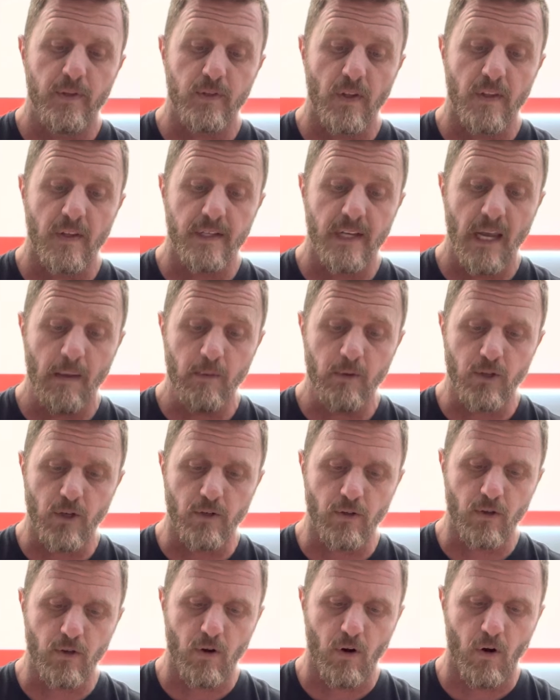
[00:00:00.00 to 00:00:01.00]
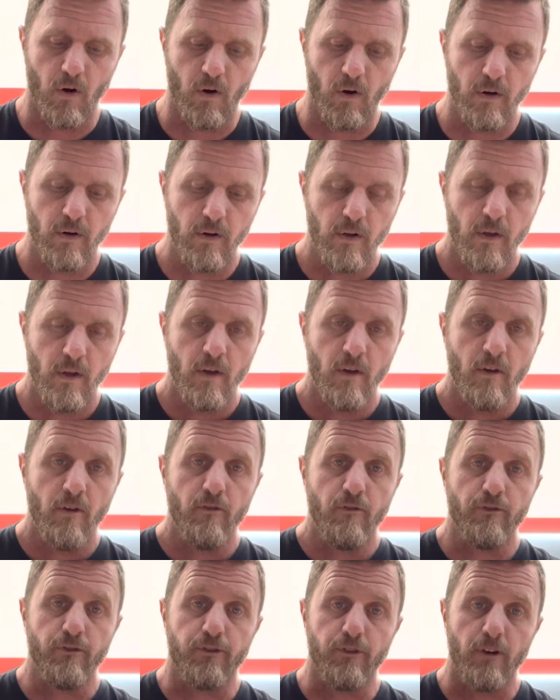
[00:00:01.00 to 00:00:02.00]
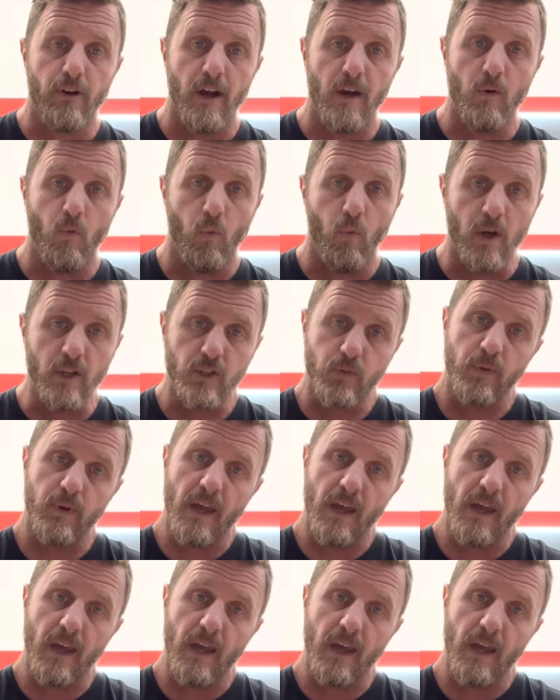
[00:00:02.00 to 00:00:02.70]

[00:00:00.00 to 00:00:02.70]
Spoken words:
on the damage on your car. Once